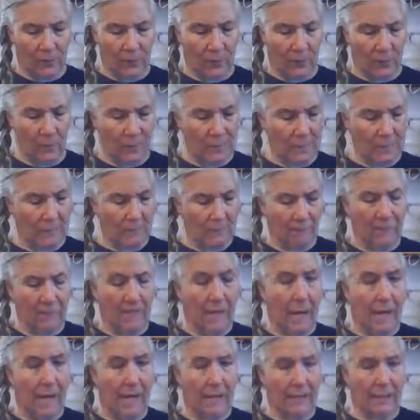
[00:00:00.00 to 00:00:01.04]
the grace of
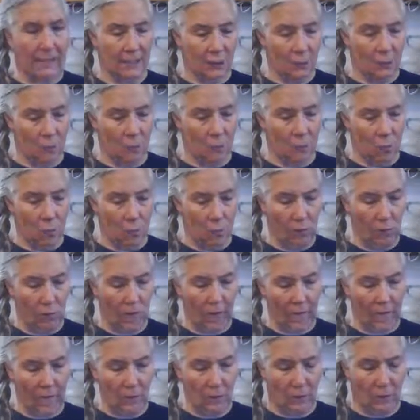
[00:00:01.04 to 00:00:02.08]
God, you or
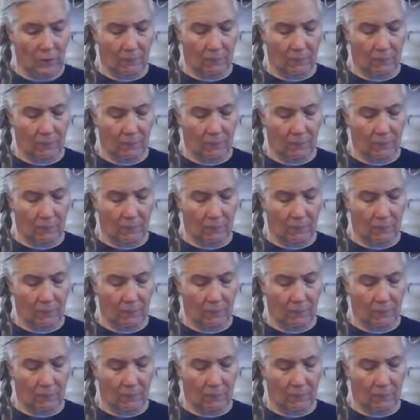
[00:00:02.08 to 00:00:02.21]
I could